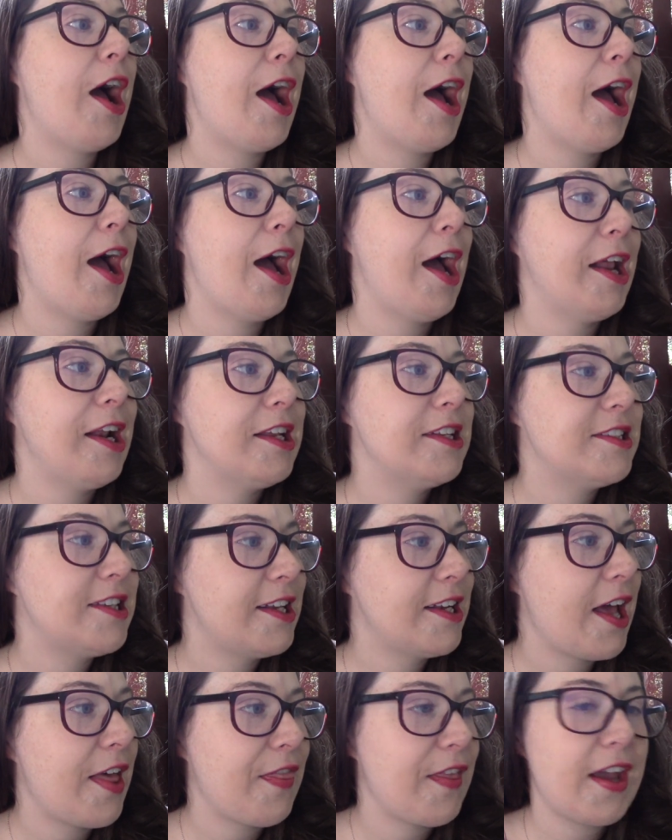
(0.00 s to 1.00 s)
And he
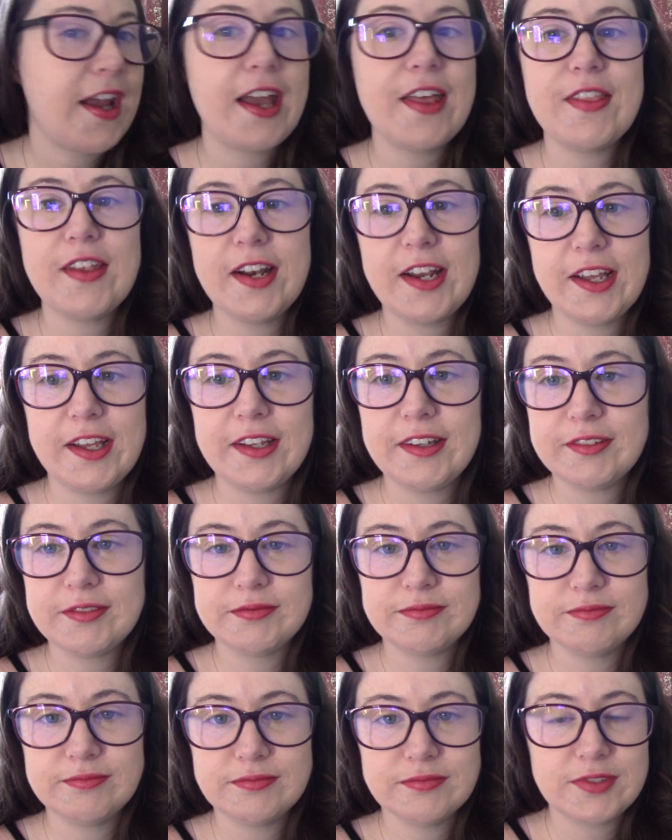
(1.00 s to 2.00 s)
said nothing, and then he,
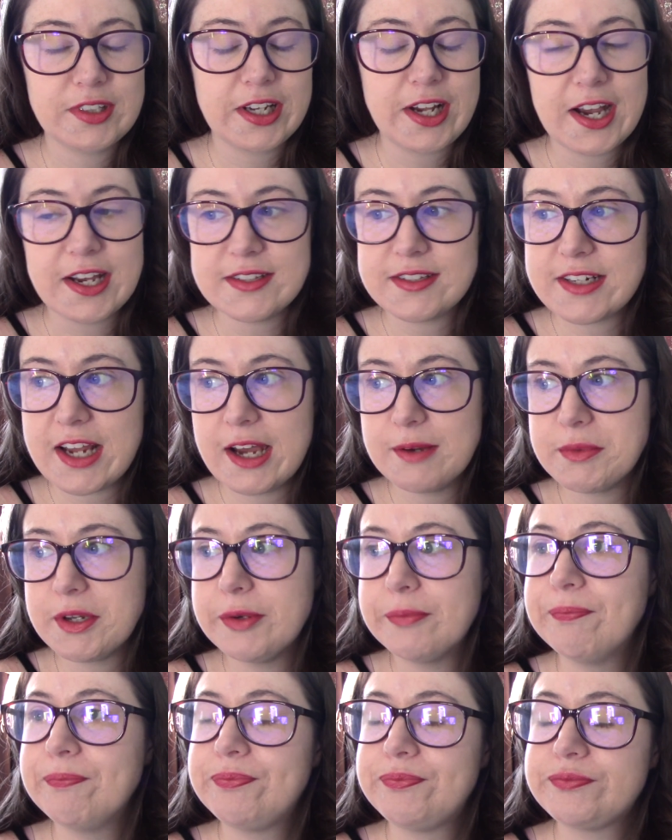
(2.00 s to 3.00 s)
the guy stabbed
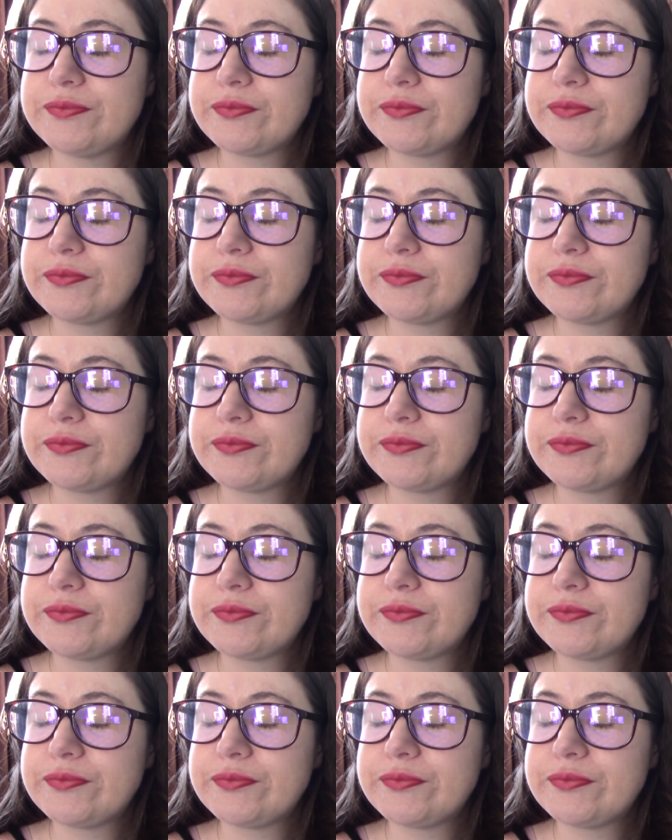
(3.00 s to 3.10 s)
him.